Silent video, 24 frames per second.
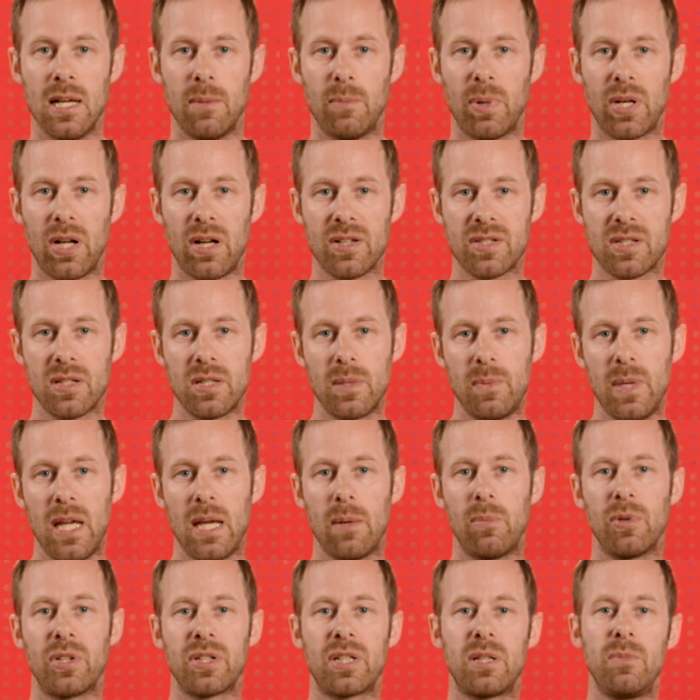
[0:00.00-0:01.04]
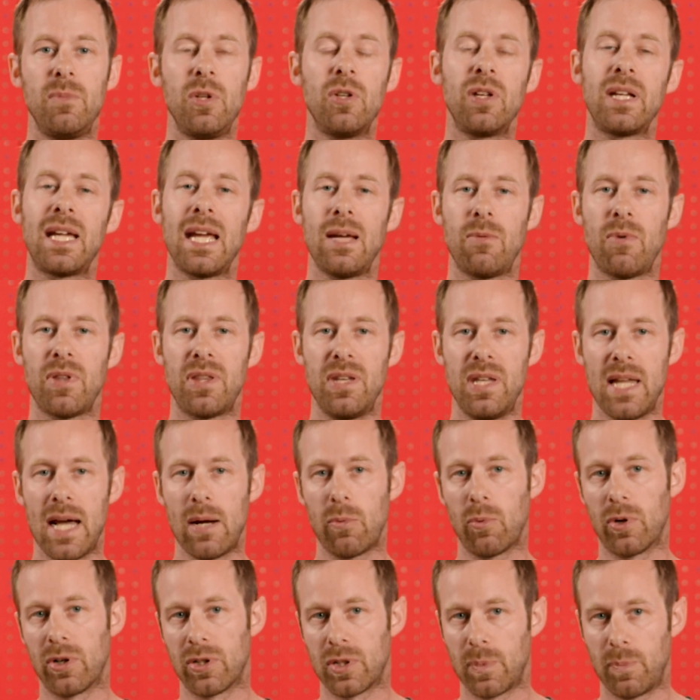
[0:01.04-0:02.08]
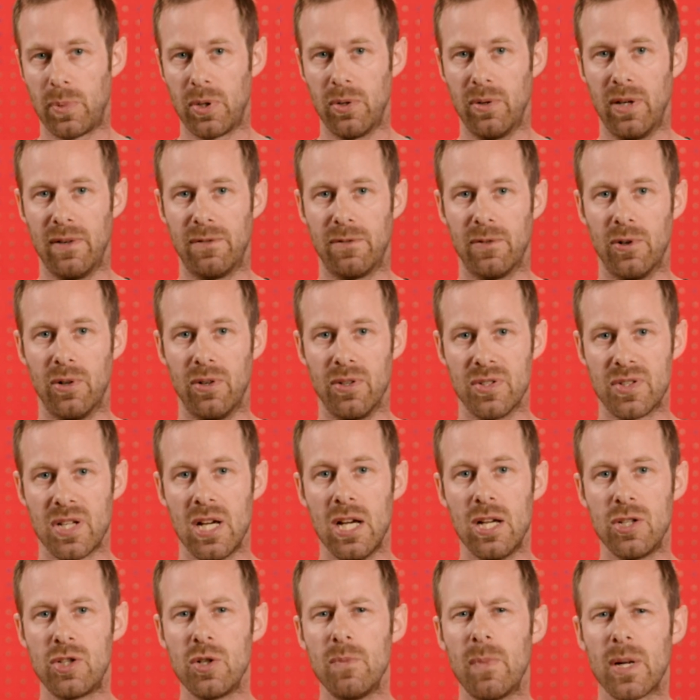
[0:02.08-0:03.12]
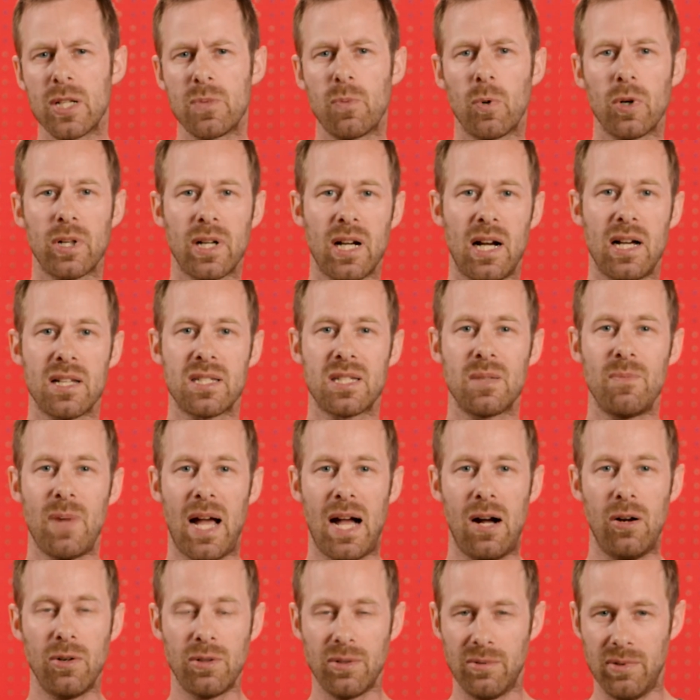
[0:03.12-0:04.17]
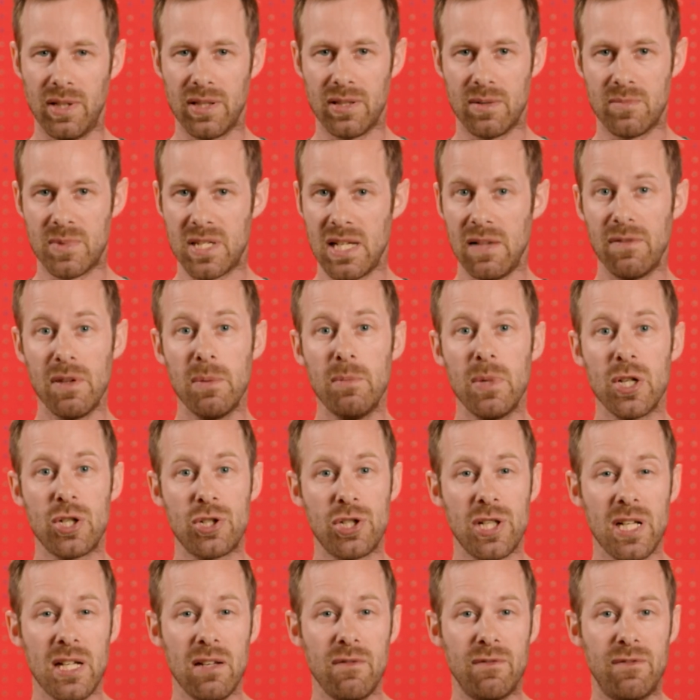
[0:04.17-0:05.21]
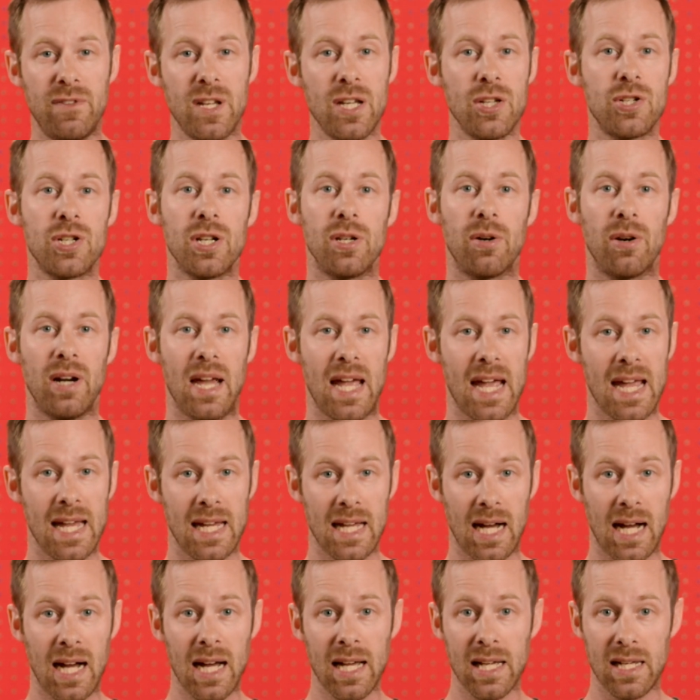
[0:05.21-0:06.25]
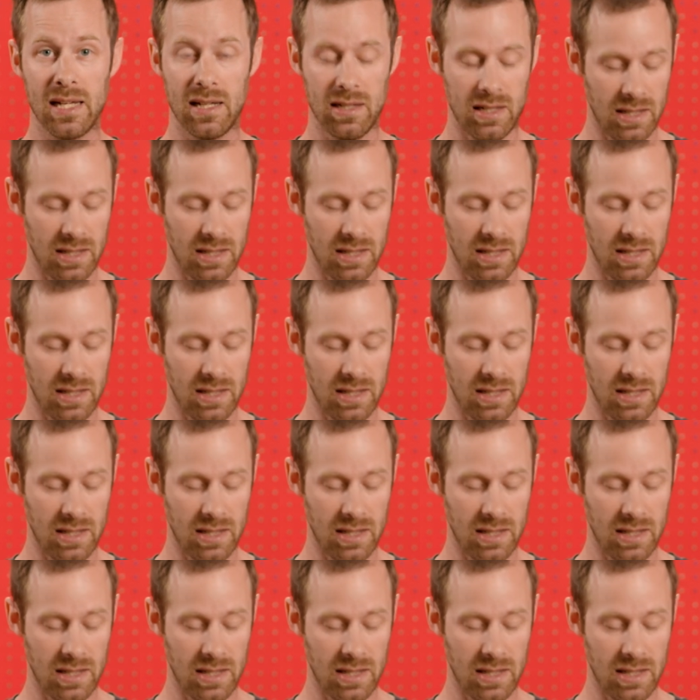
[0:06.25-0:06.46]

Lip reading: but also to be able to communicate with networked peripherals, do much more custom algorithms, even machine vision or AI